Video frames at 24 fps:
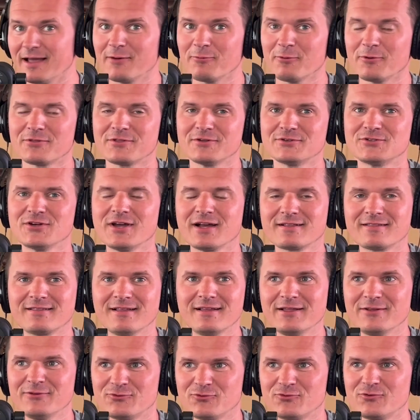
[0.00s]
I wrote the check.
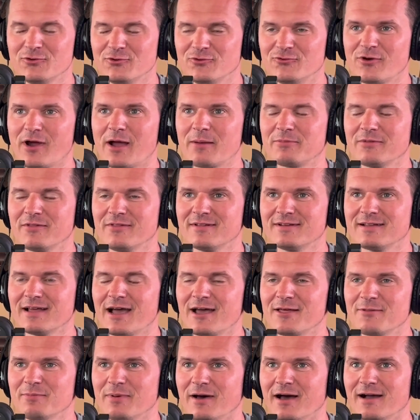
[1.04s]
It dropped into the
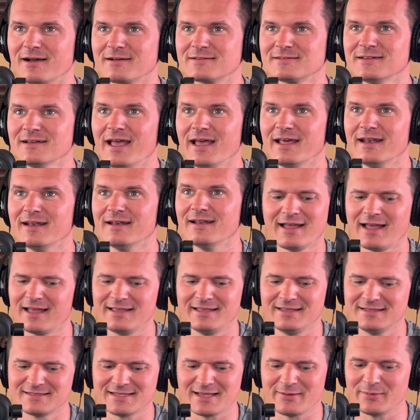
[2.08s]
tithe box, and
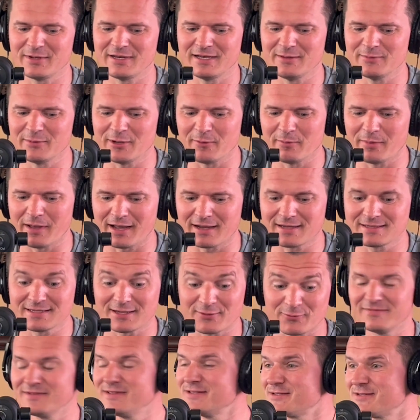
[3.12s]
he sent me an email back.
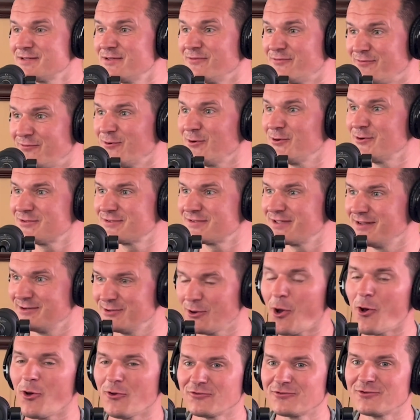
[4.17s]
This is the first, and
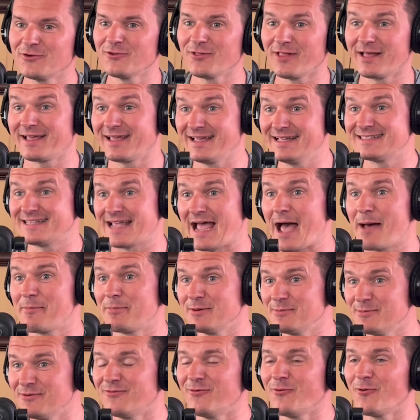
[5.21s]
also, it's
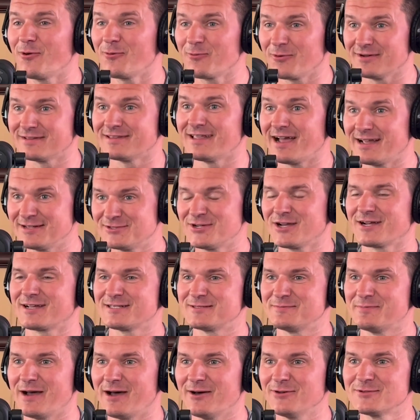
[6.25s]
happened before where a tithe check has
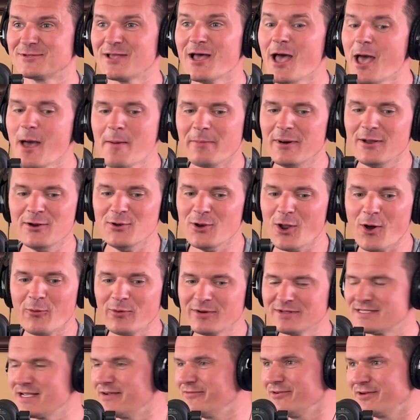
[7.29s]
bounced, but no
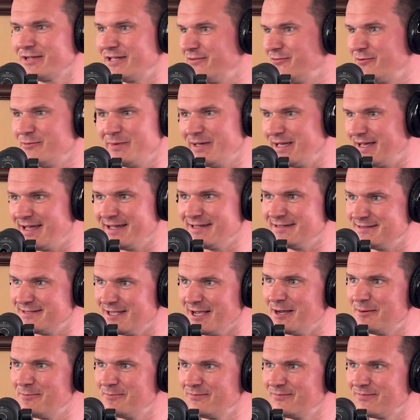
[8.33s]
one's ever given me a heads
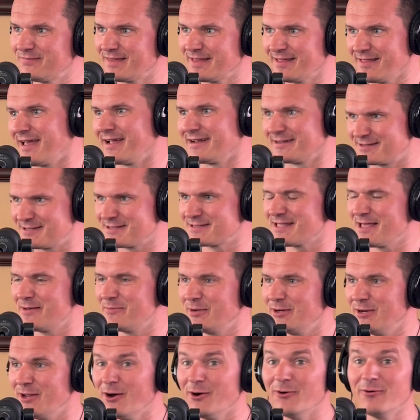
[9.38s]
up, just let
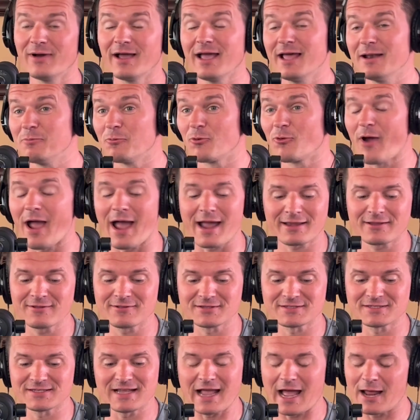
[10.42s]
me know. And
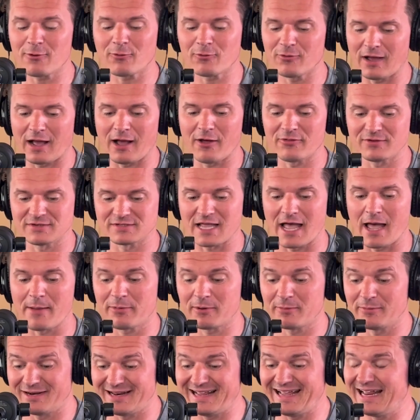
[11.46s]
miraculously, I don't know how this
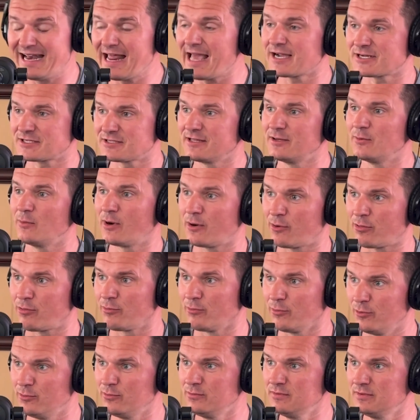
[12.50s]
happened, but it actually went
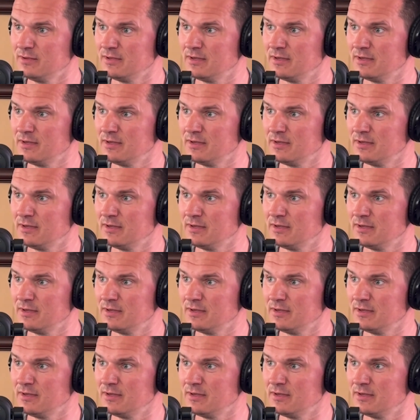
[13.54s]
through.